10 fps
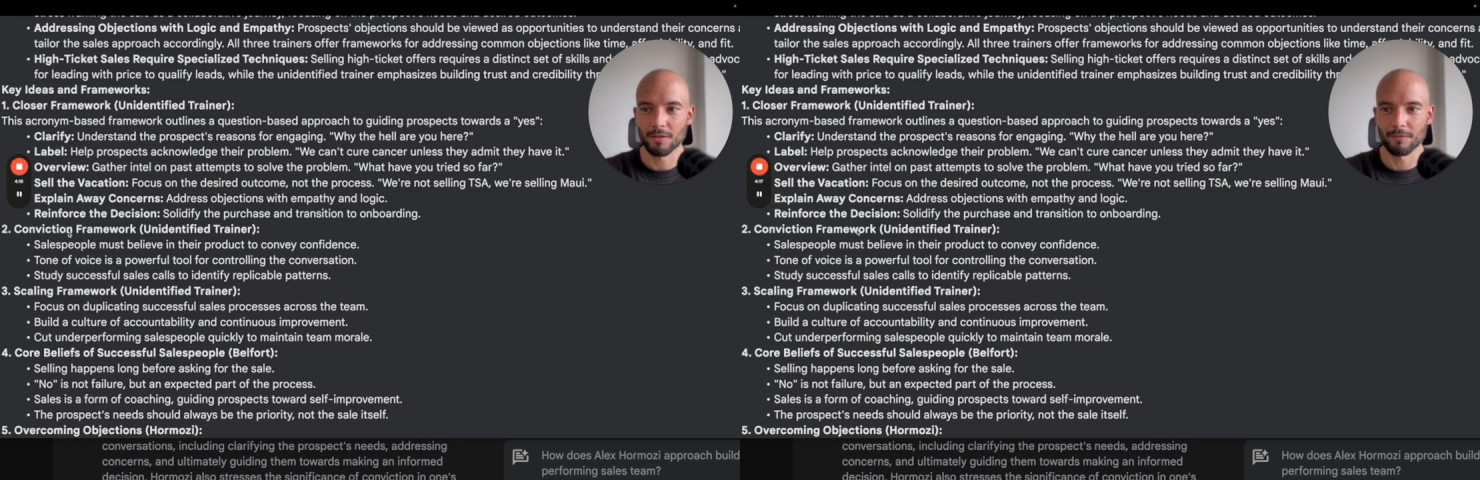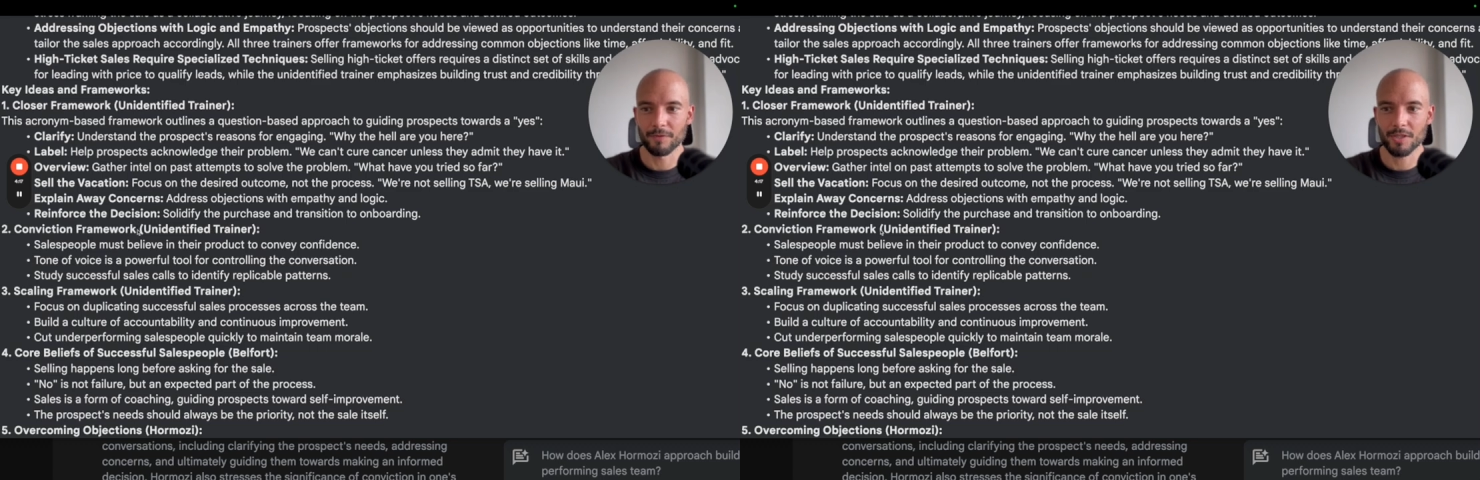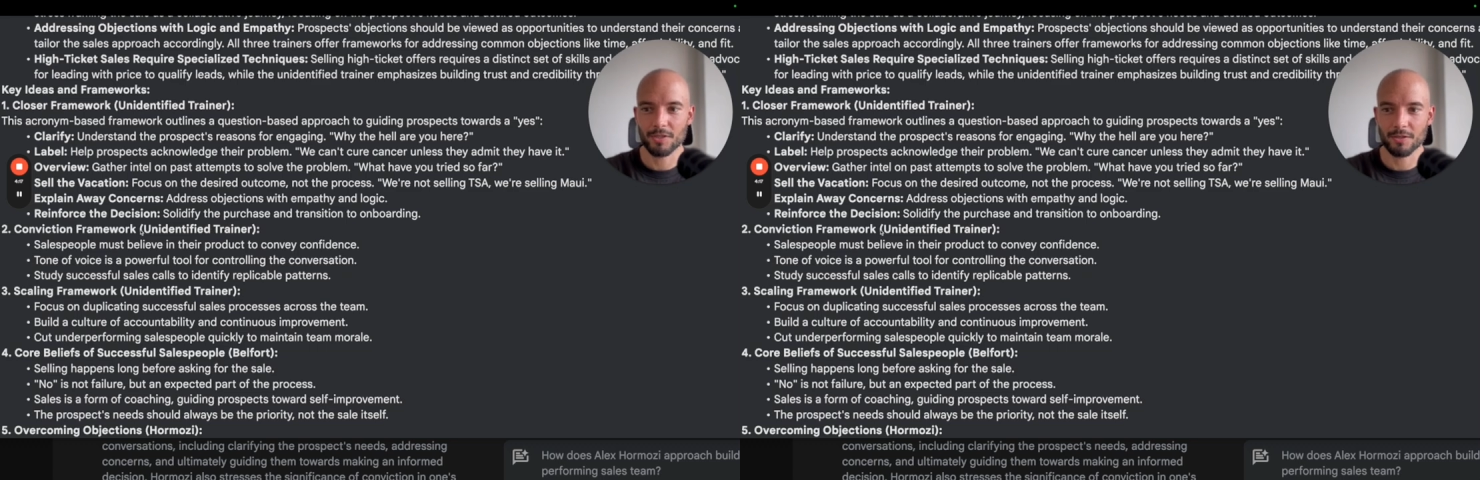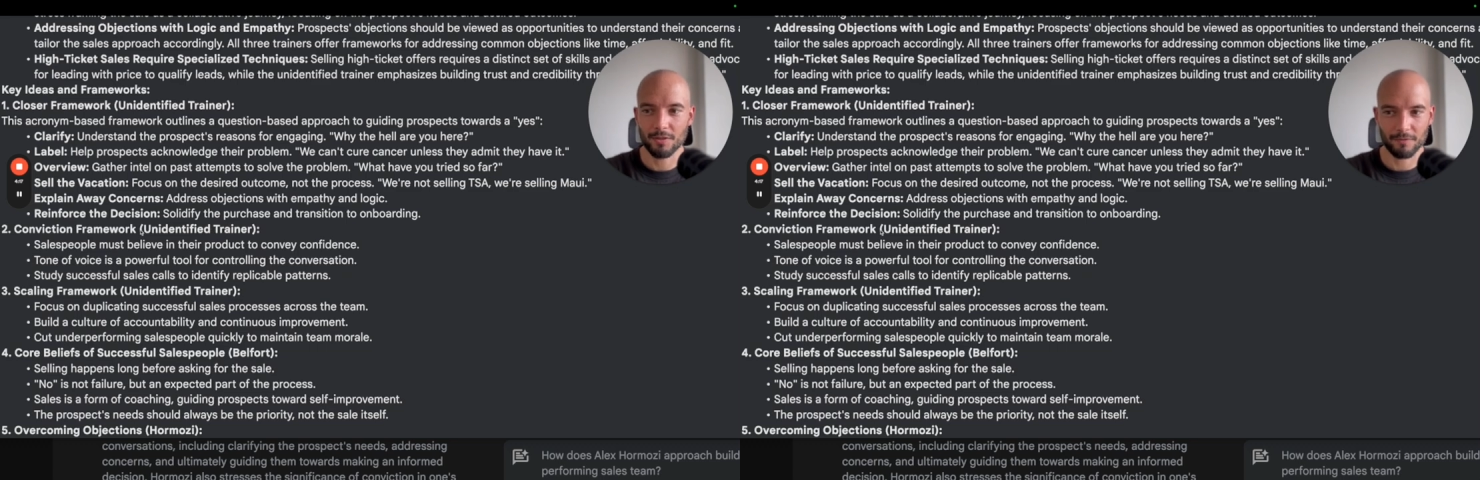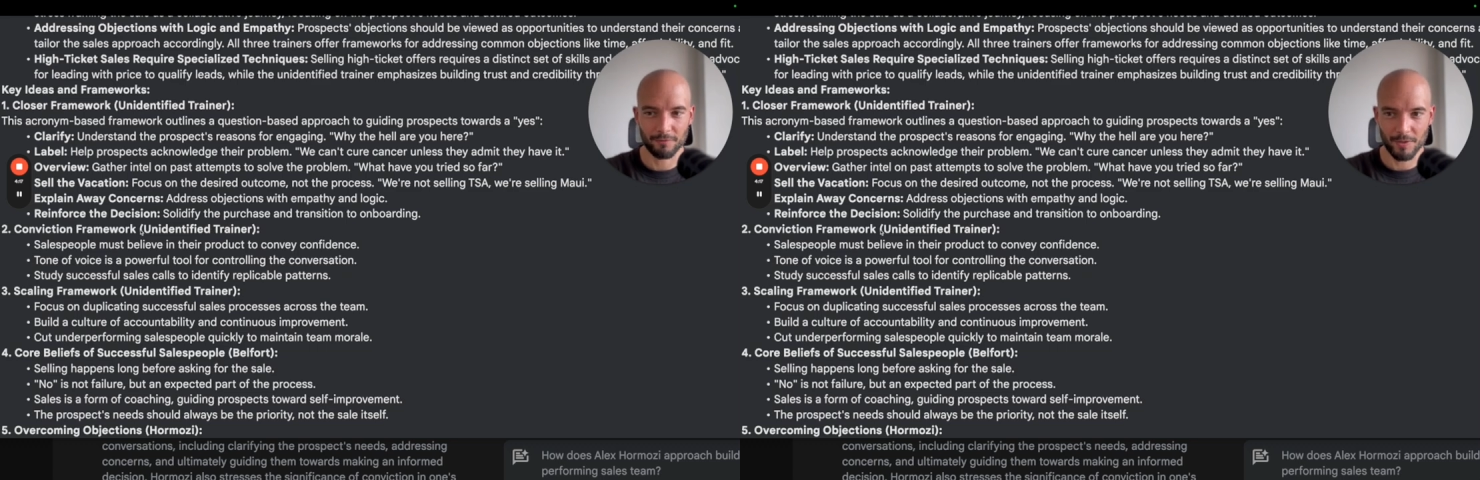
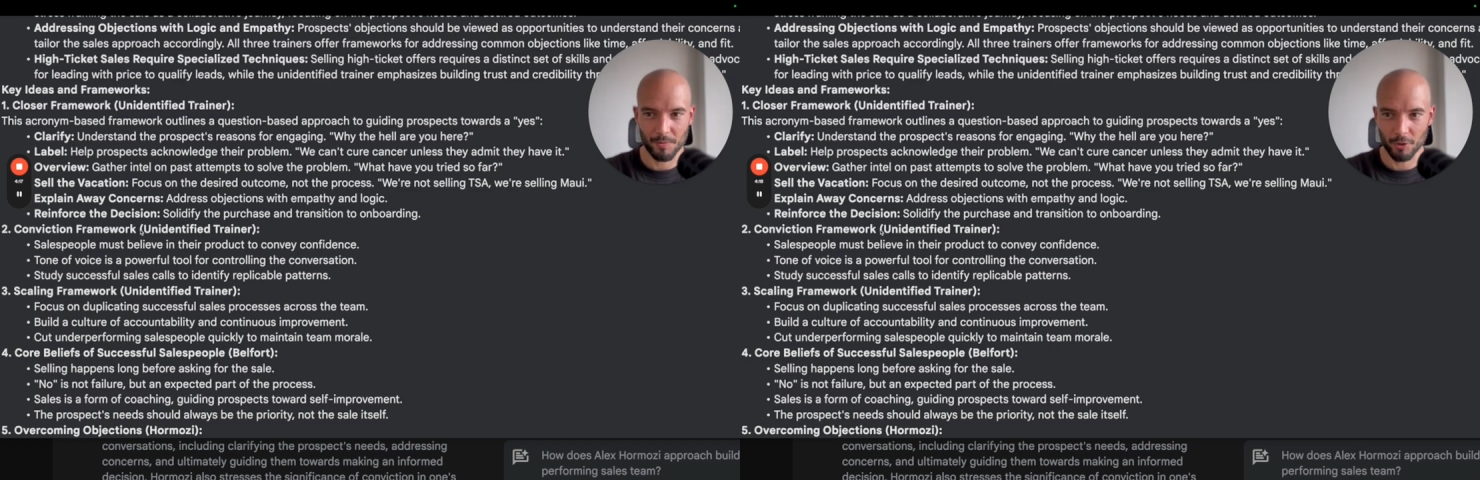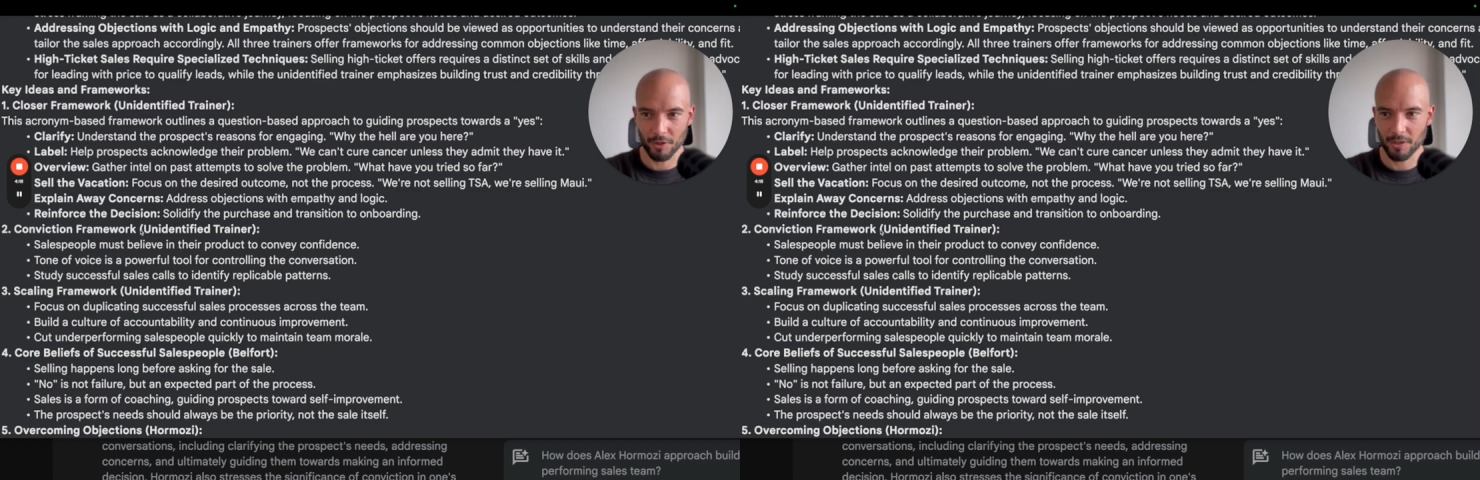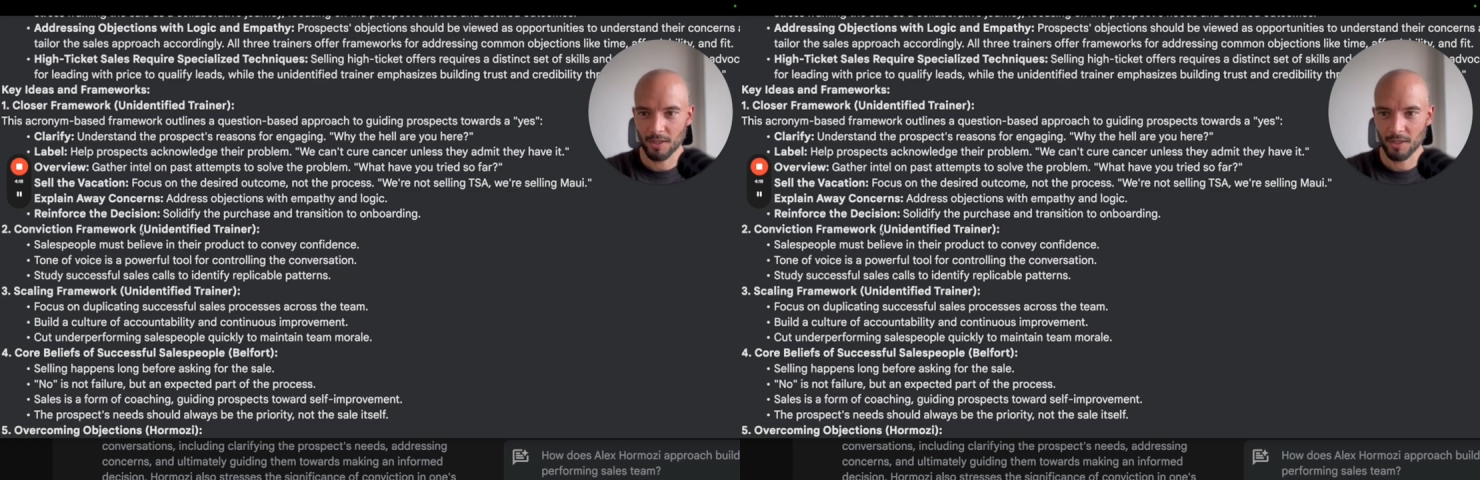conviction framework.